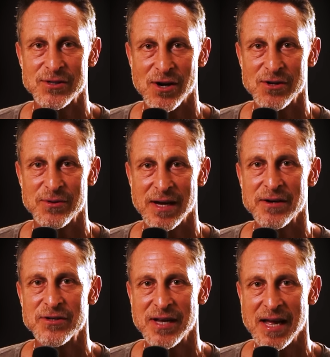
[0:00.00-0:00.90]
starts with
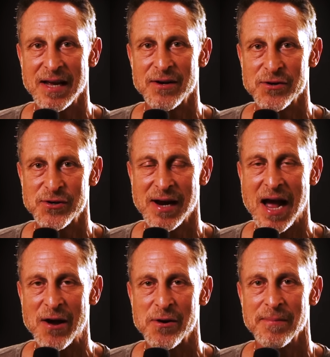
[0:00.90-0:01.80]
understanding and nurturing
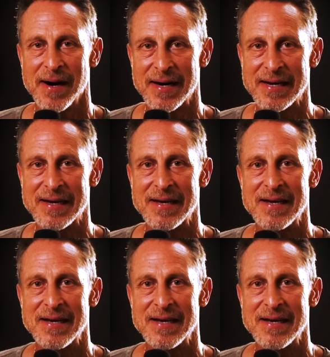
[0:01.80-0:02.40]
how your body